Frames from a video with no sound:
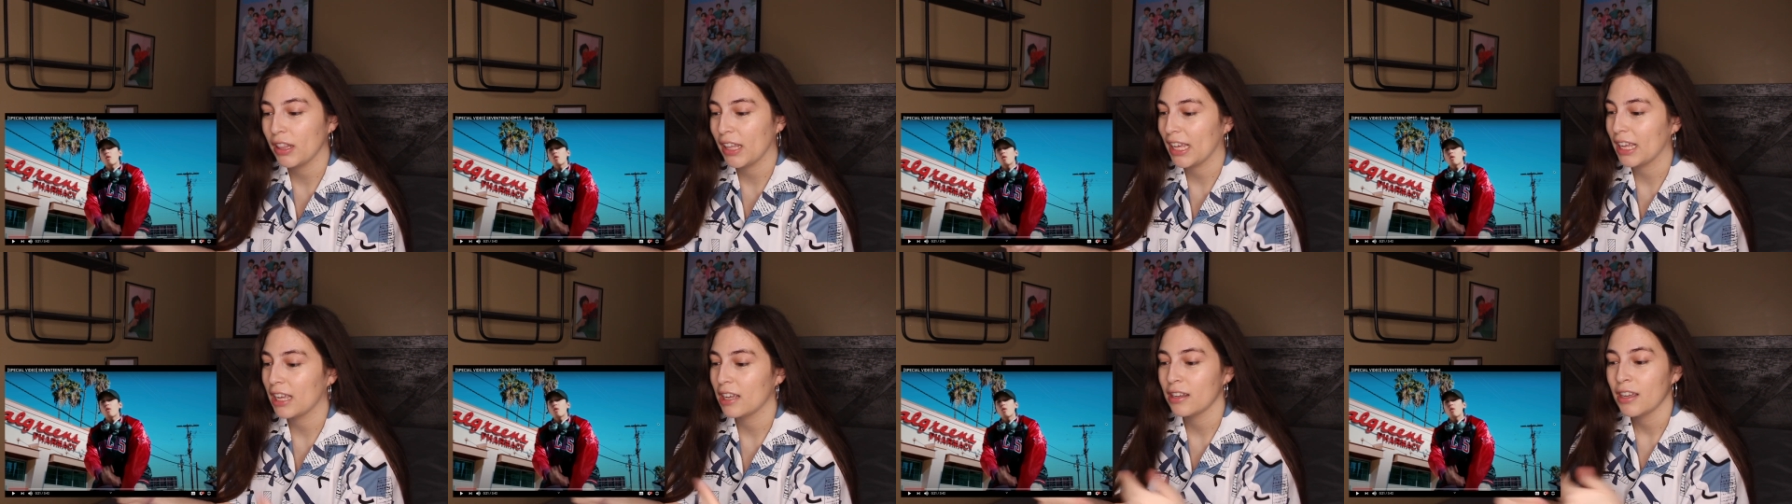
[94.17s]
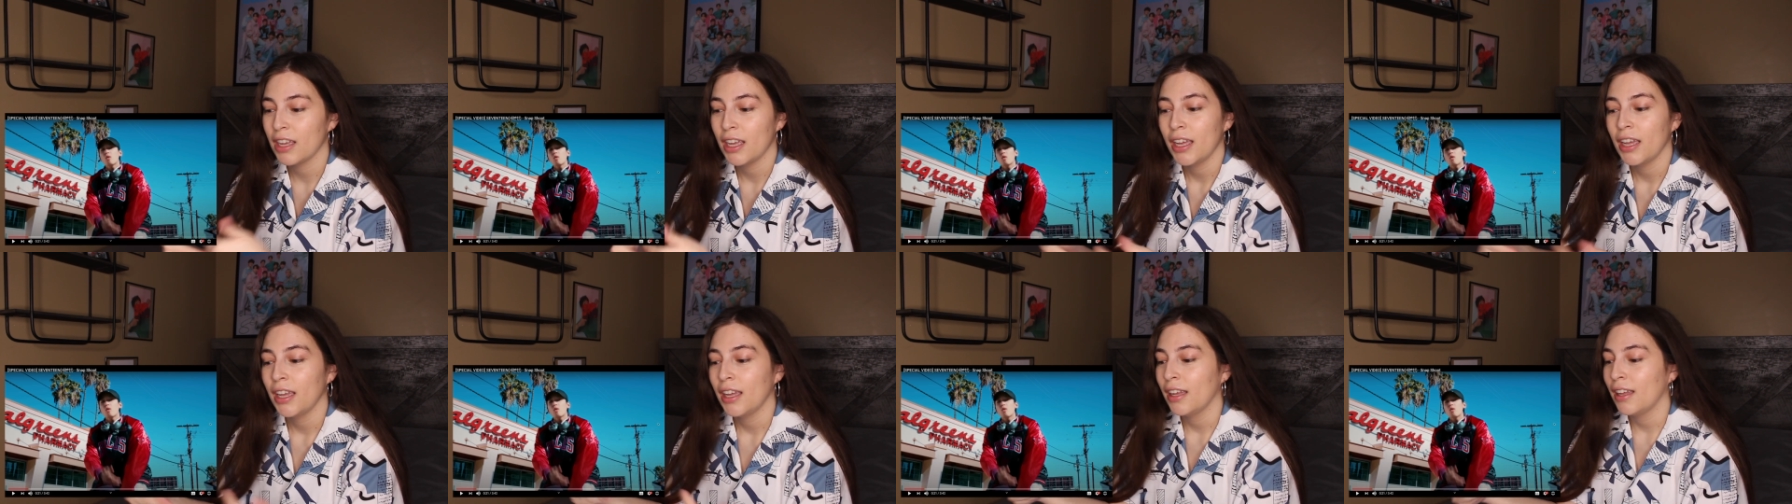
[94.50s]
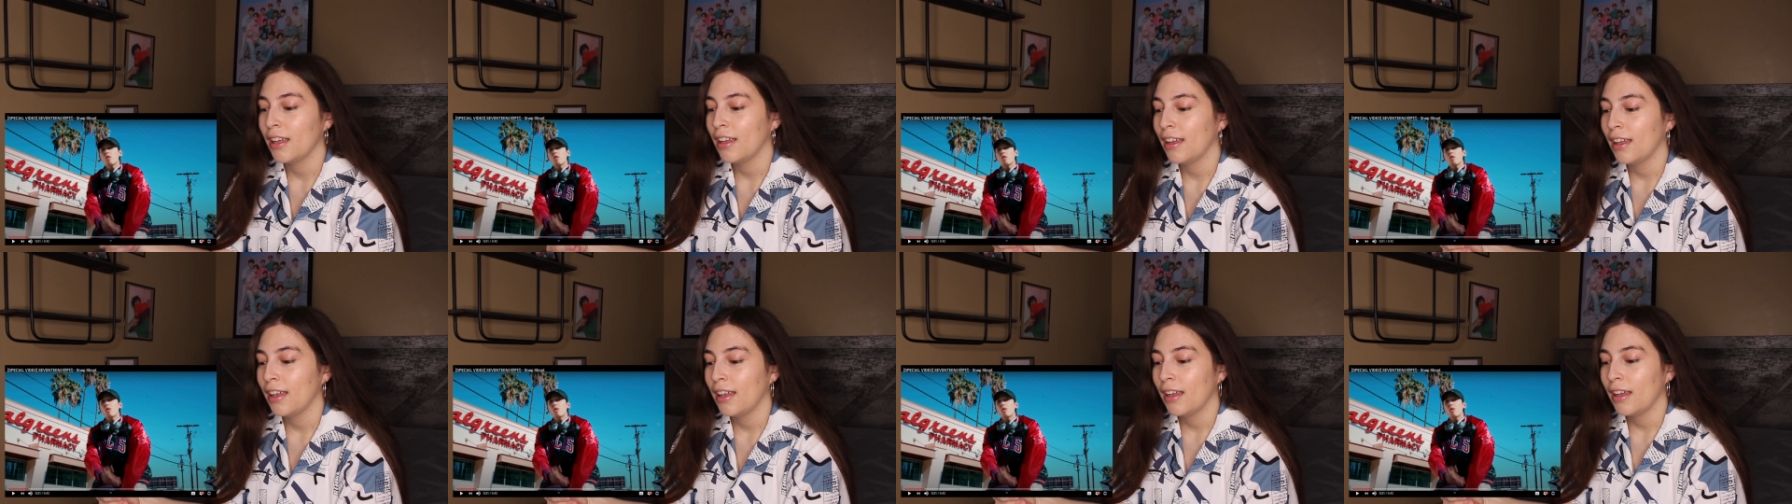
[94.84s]
Like,
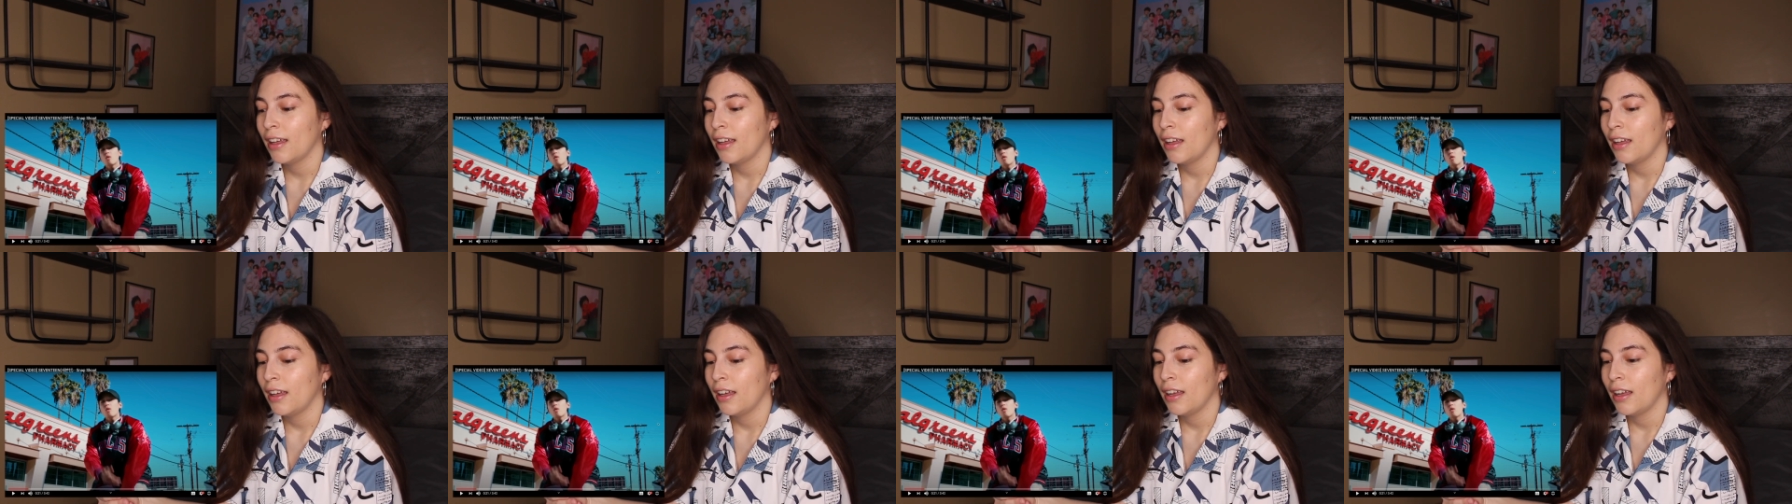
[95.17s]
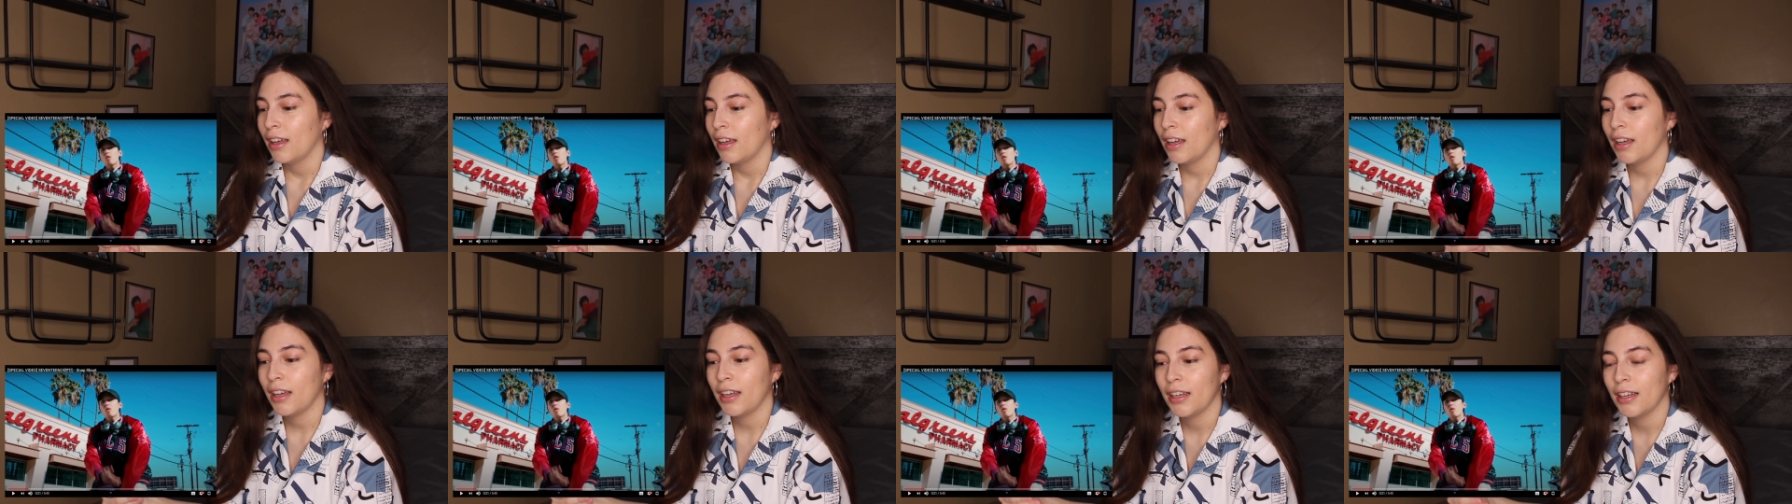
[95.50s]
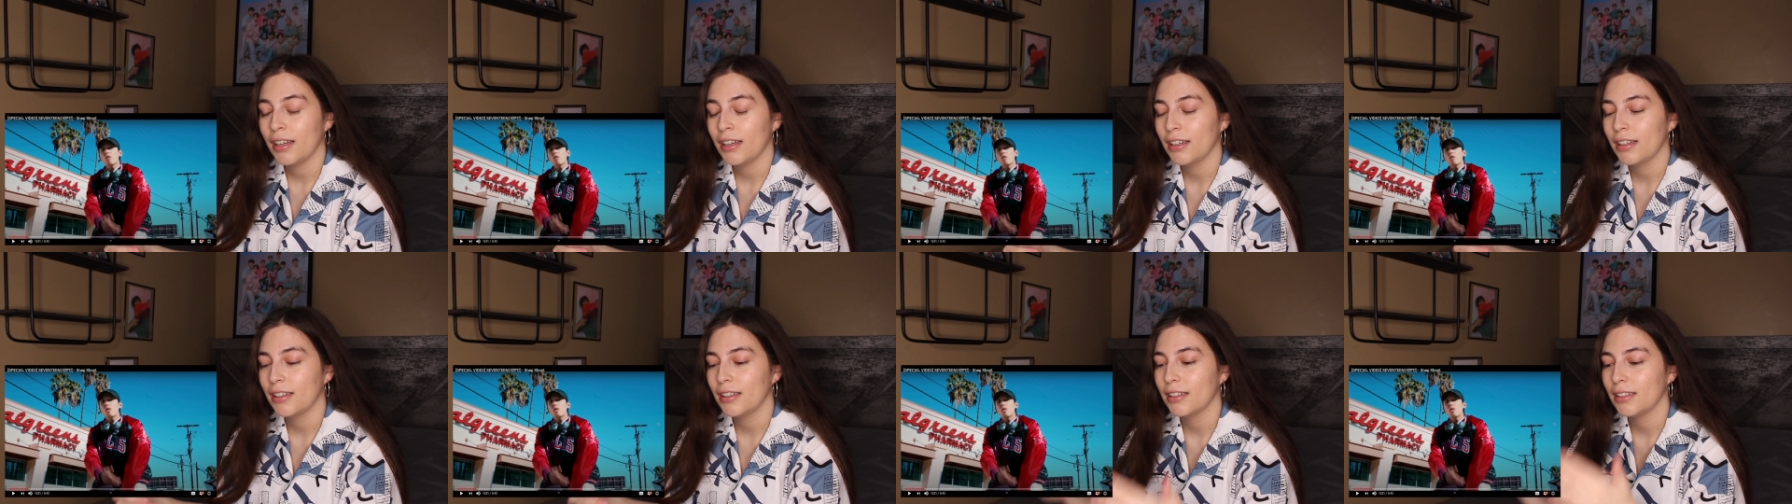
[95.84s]

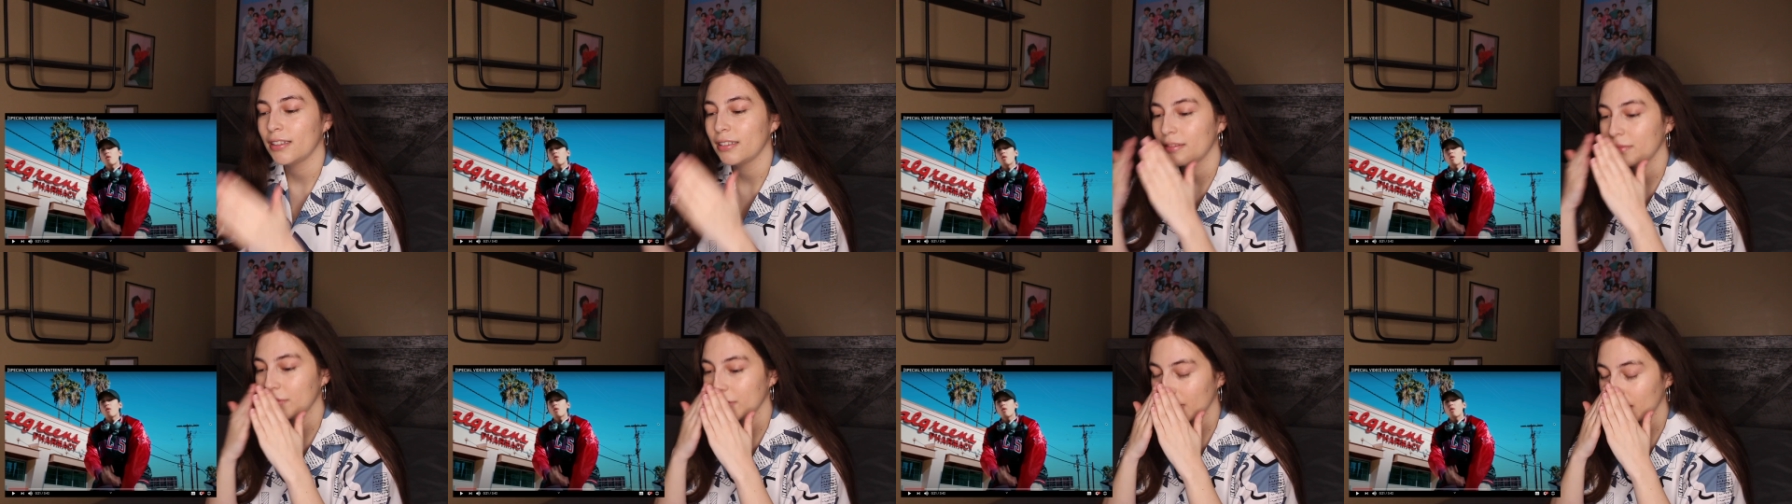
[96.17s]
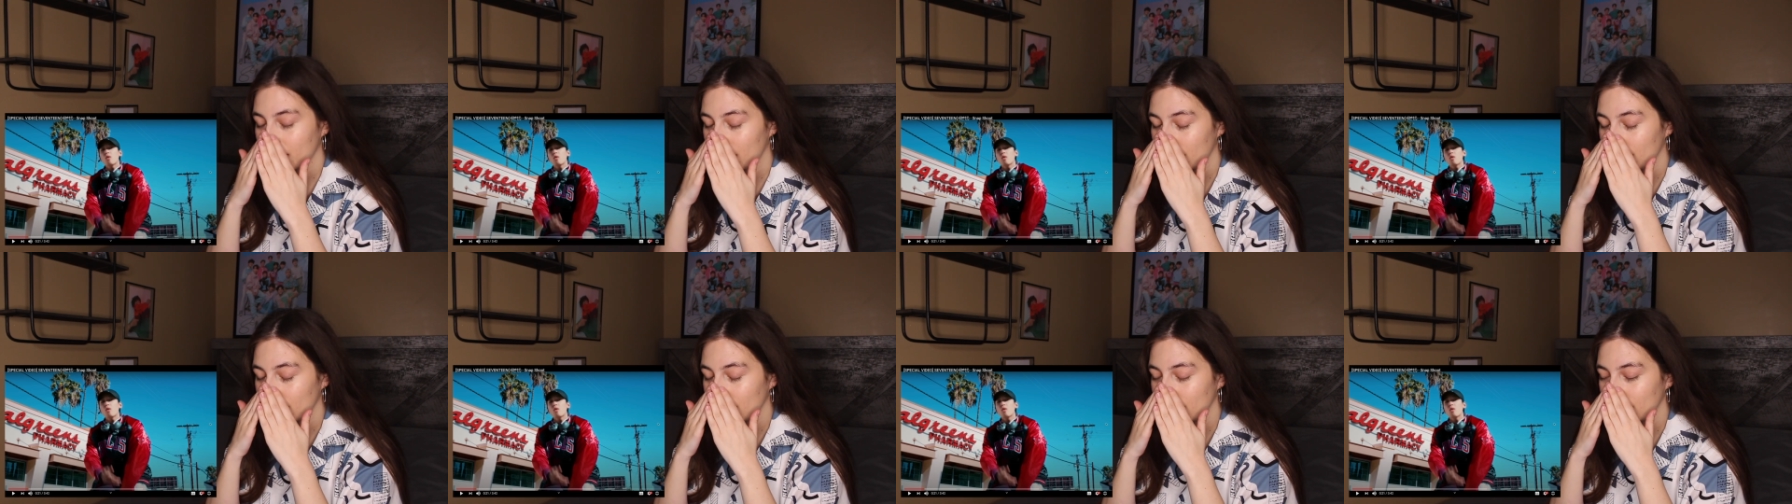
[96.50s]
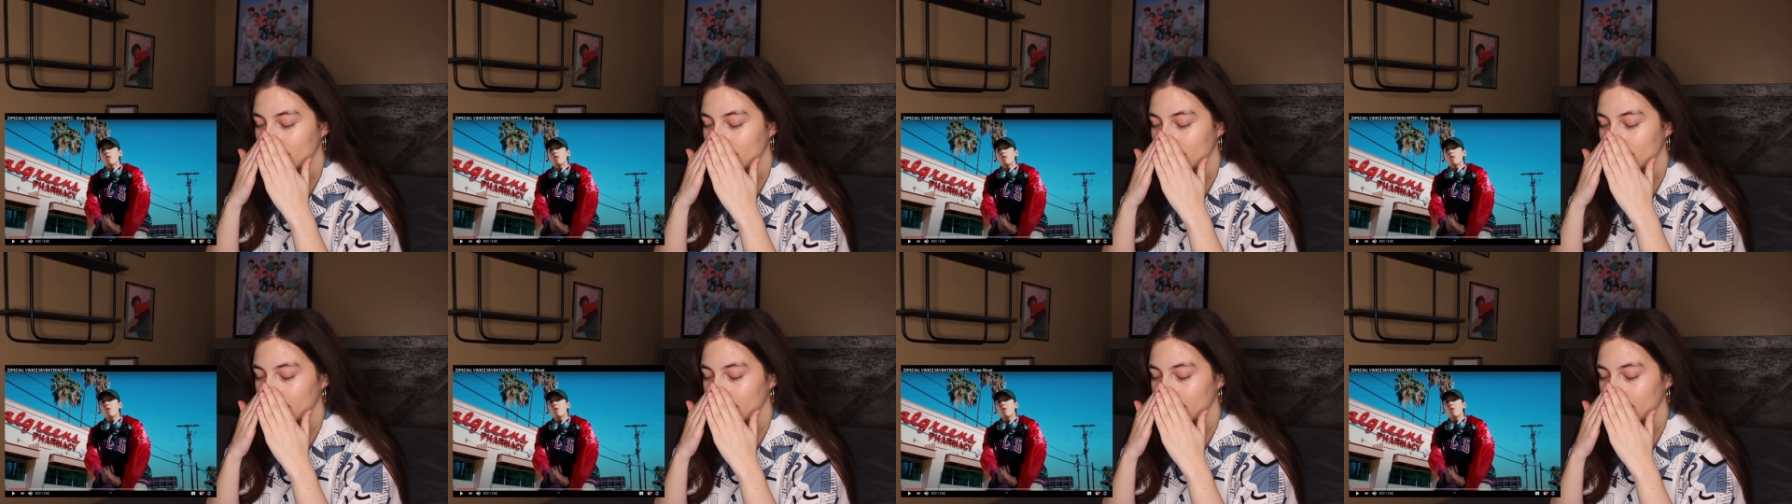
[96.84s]
oh my god.